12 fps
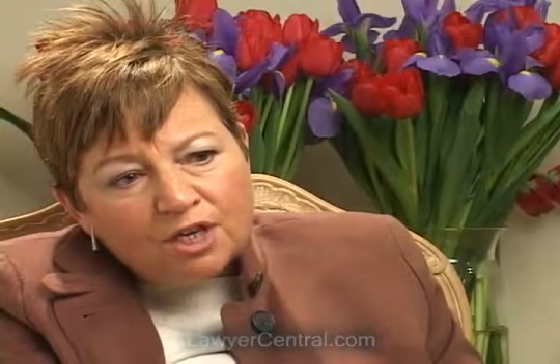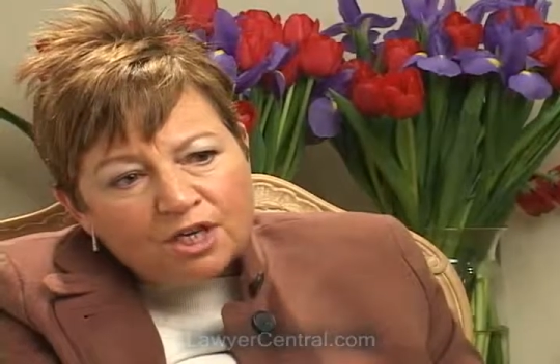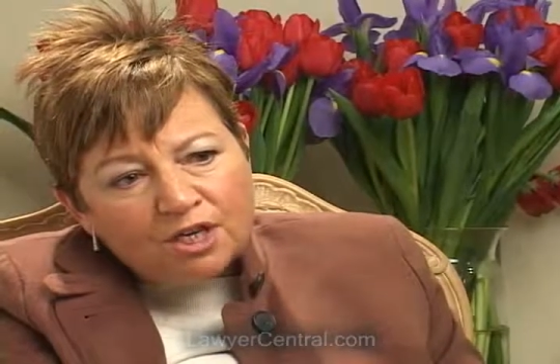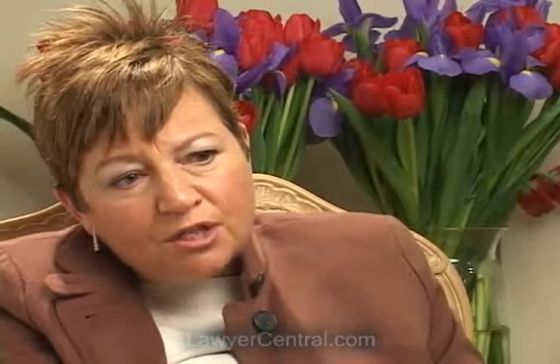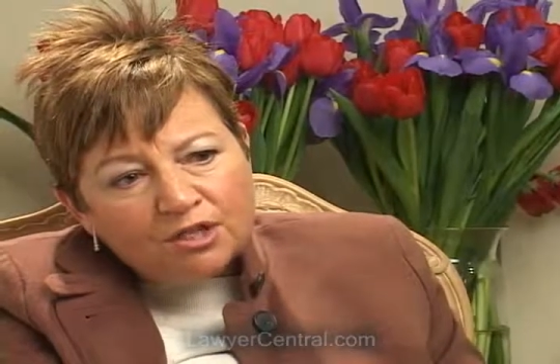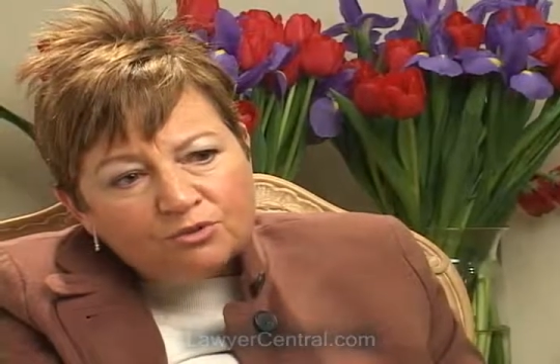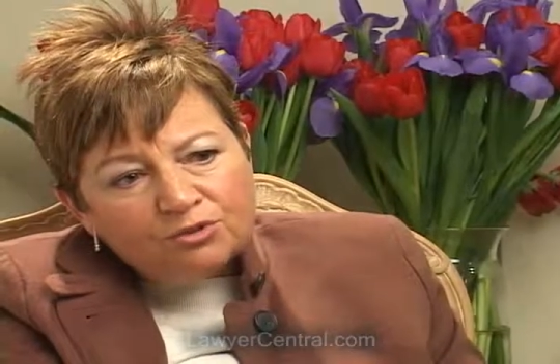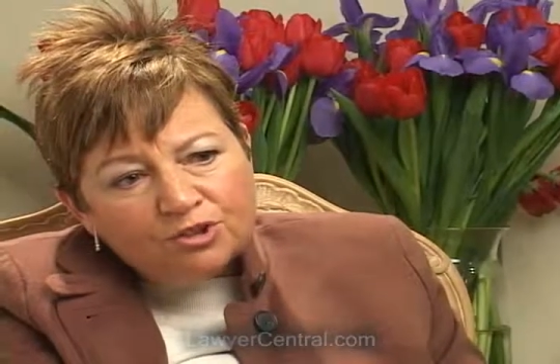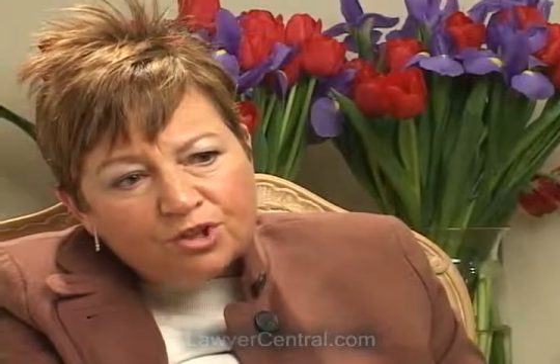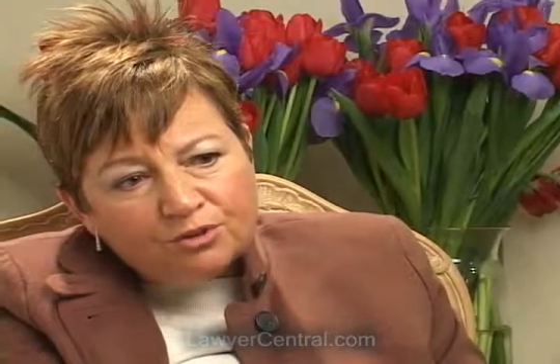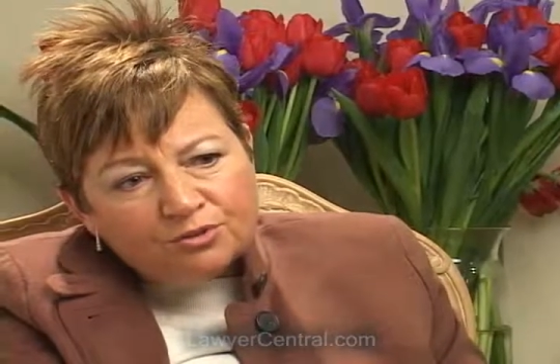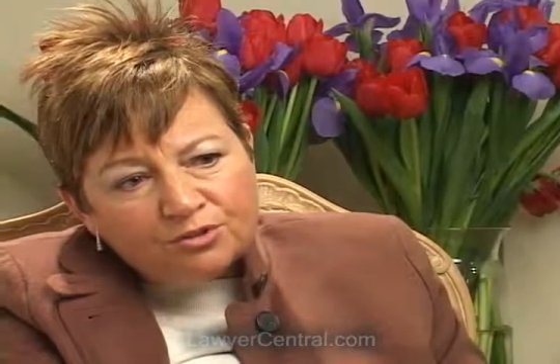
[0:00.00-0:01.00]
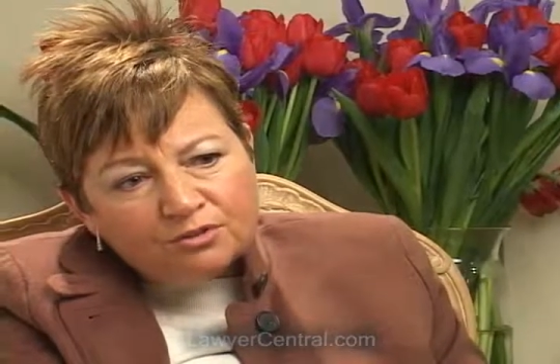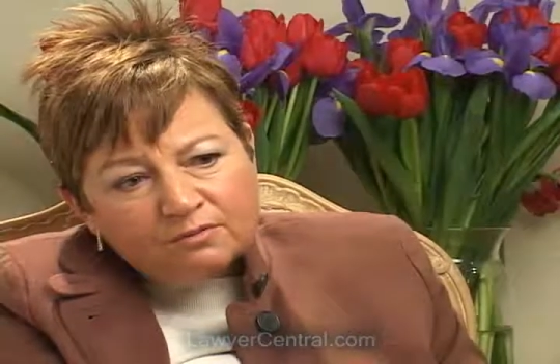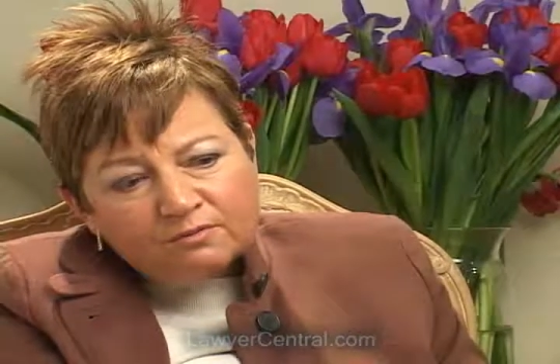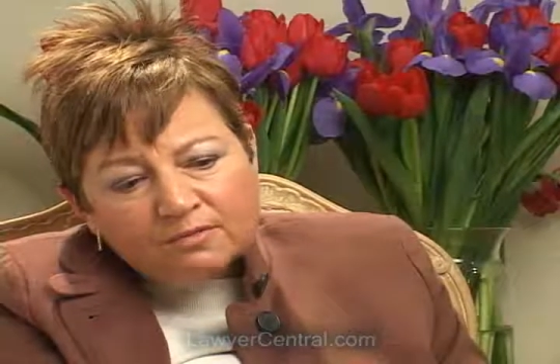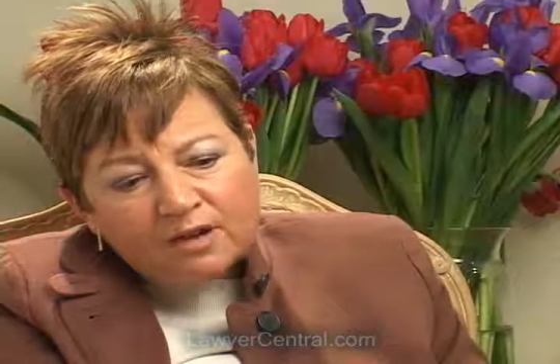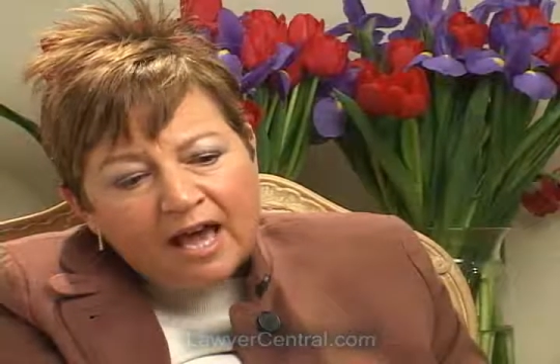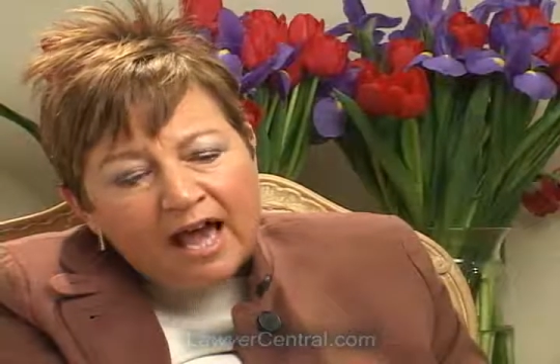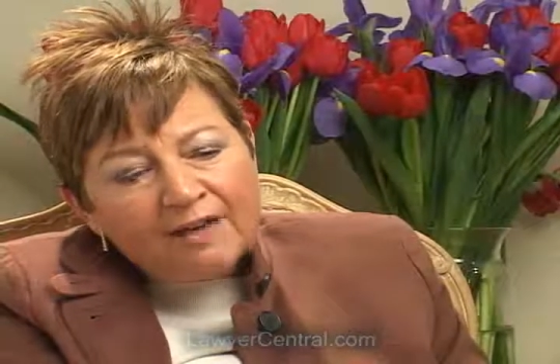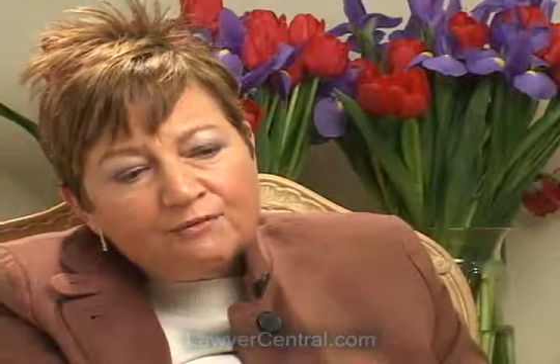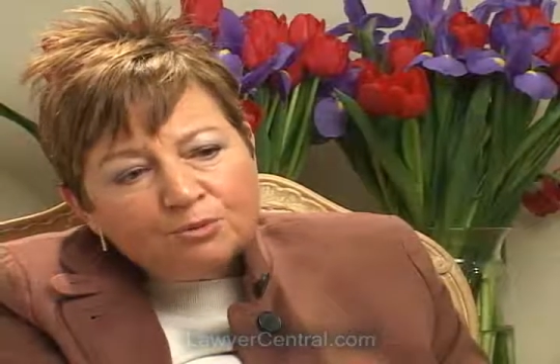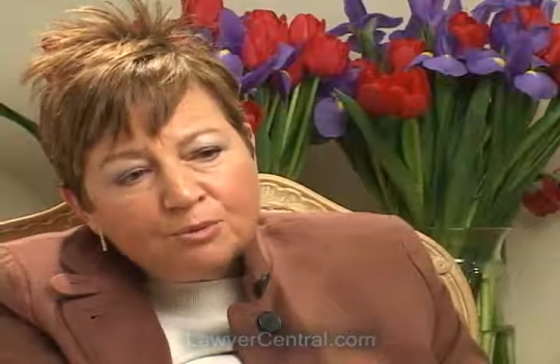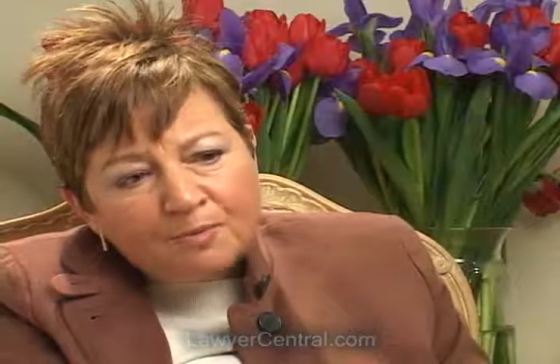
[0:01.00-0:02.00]
In those notes,
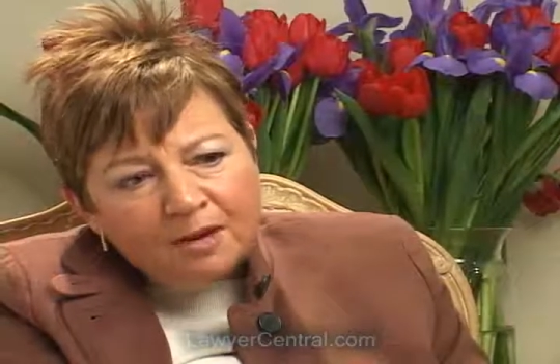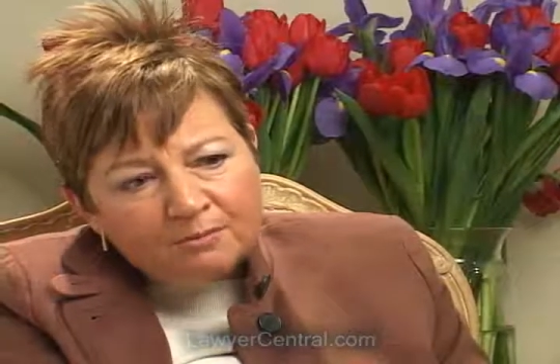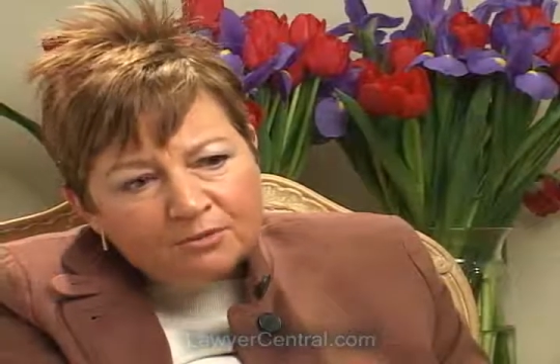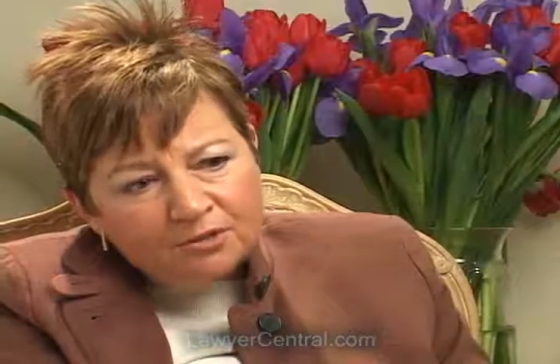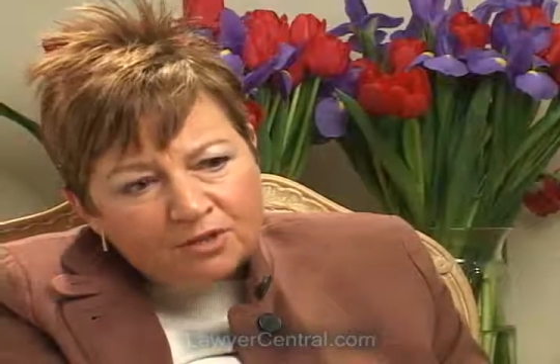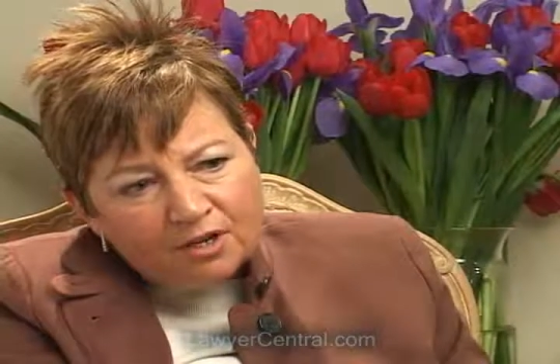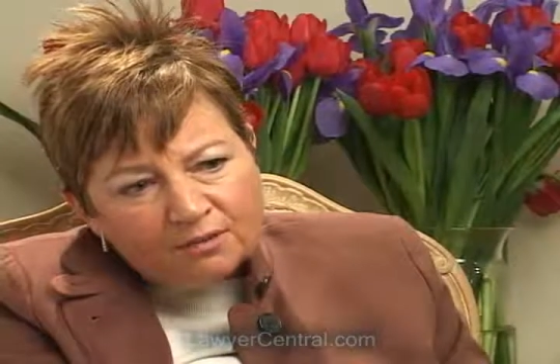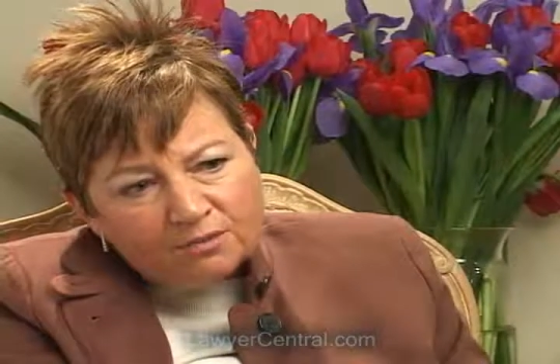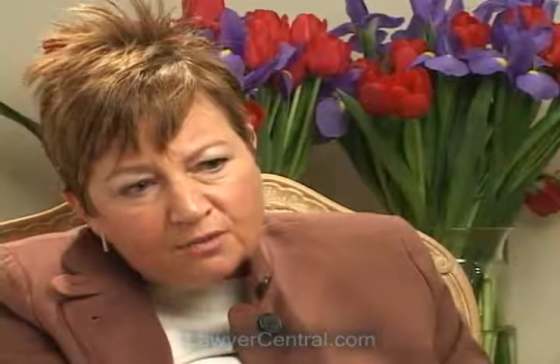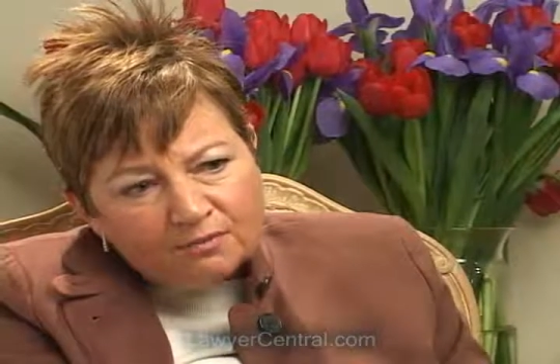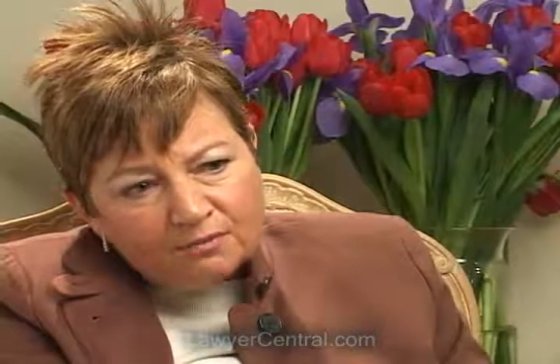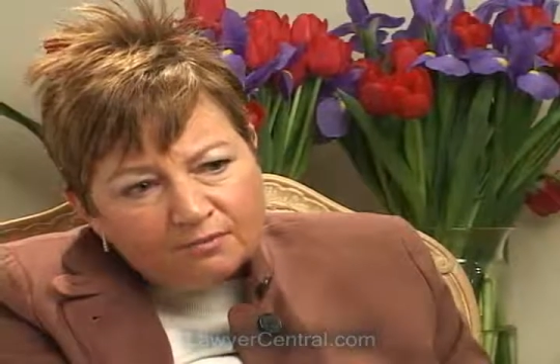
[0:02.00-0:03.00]
have a repayment schedule.